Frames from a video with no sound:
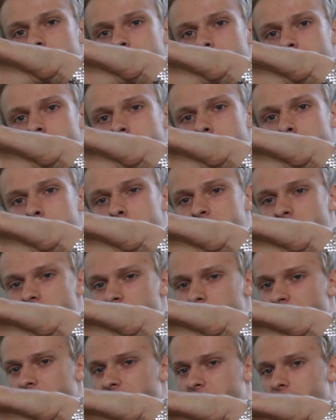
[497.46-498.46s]
but then
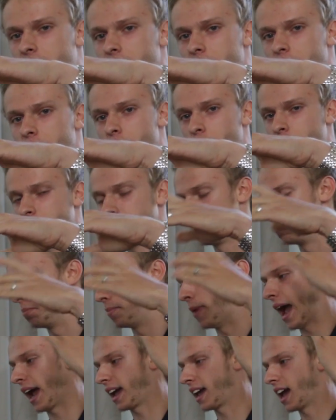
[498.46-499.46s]
like looking
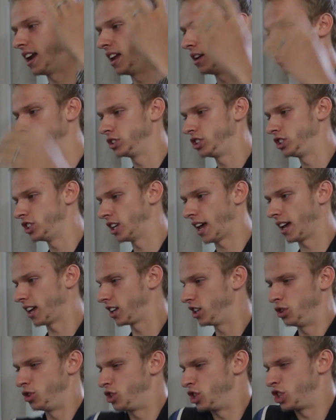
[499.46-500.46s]
back at it was like you
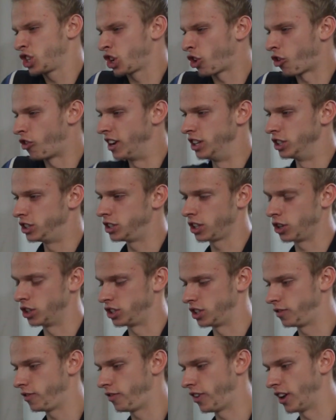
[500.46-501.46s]
just cringed because it
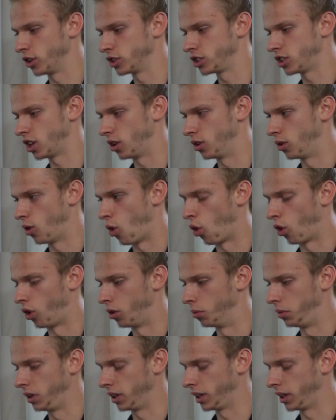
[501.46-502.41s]
failed so horribly.